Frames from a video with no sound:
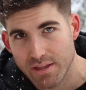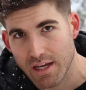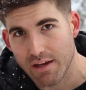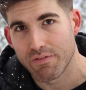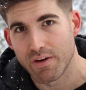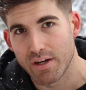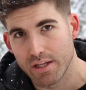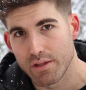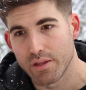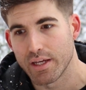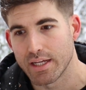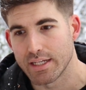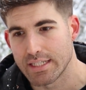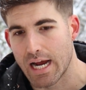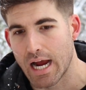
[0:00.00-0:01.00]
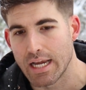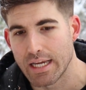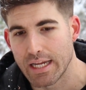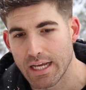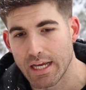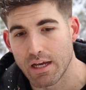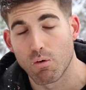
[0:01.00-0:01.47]
that fucking thing and
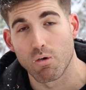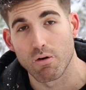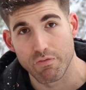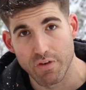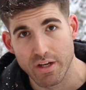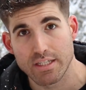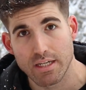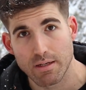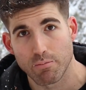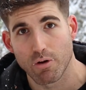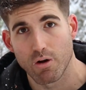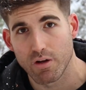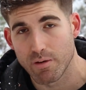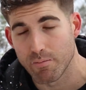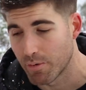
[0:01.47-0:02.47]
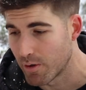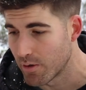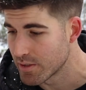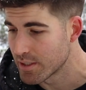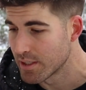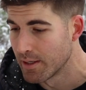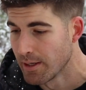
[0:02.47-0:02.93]
tightening it or fixing broken
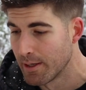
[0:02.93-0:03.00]
bolts,